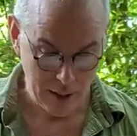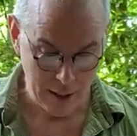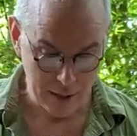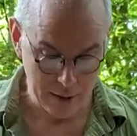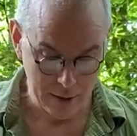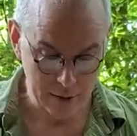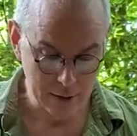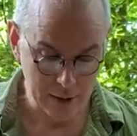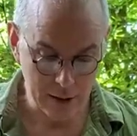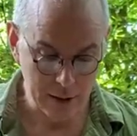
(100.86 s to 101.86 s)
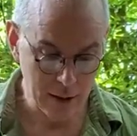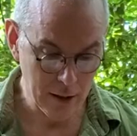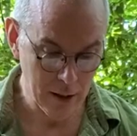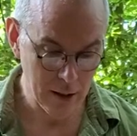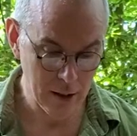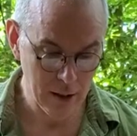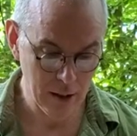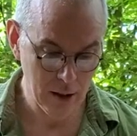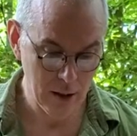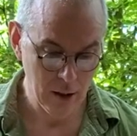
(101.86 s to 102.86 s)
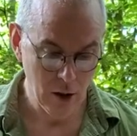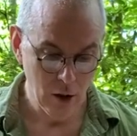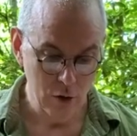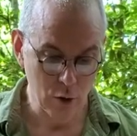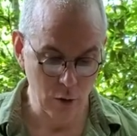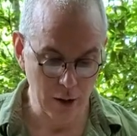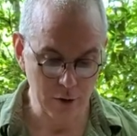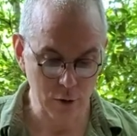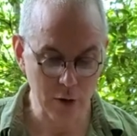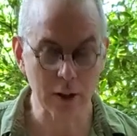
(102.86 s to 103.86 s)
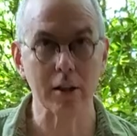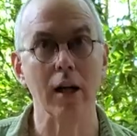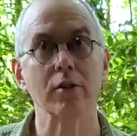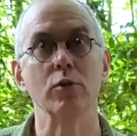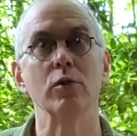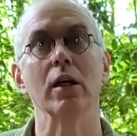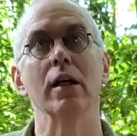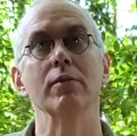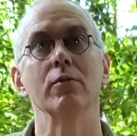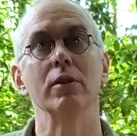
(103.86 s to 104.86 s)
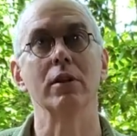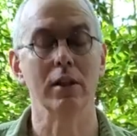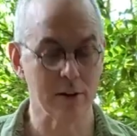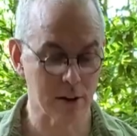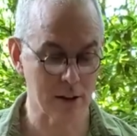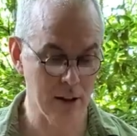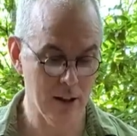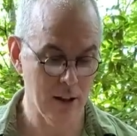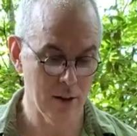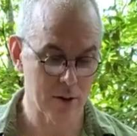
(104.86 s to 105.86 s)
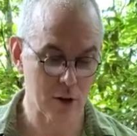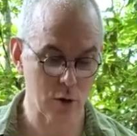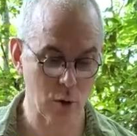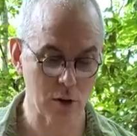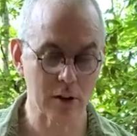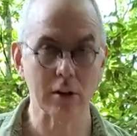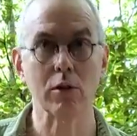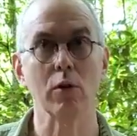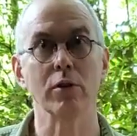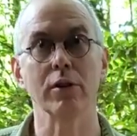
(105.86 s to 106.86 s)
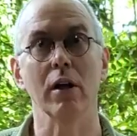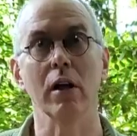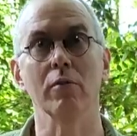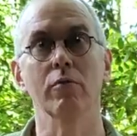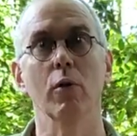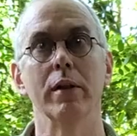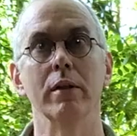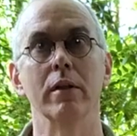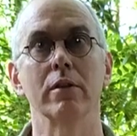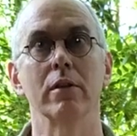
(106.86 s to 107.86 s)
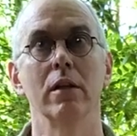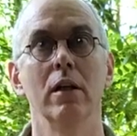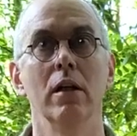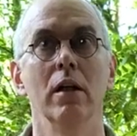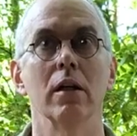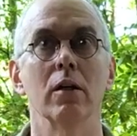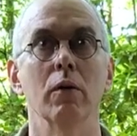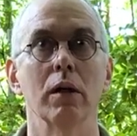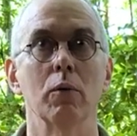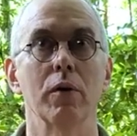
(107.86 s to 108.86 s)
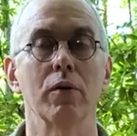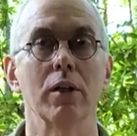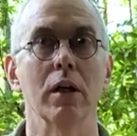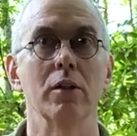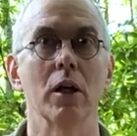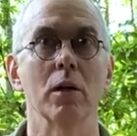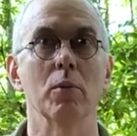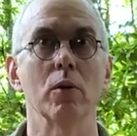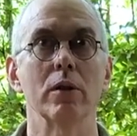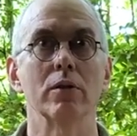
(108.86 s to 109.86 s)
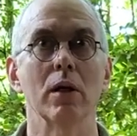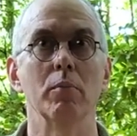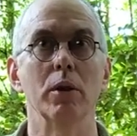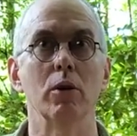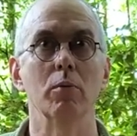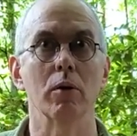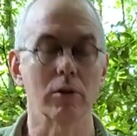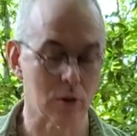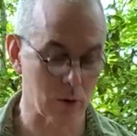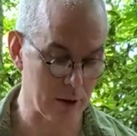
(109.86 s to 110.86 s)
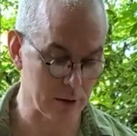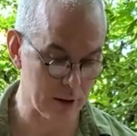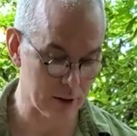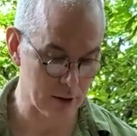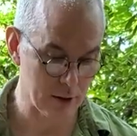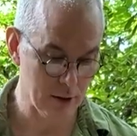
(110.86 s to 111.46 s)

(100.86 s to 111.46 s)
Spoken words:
and it is the Cūlasuññata Sutta, which is the shorter discourse on voidness, going with Nyanamoli's and Bhikkhu Bodhi's translation.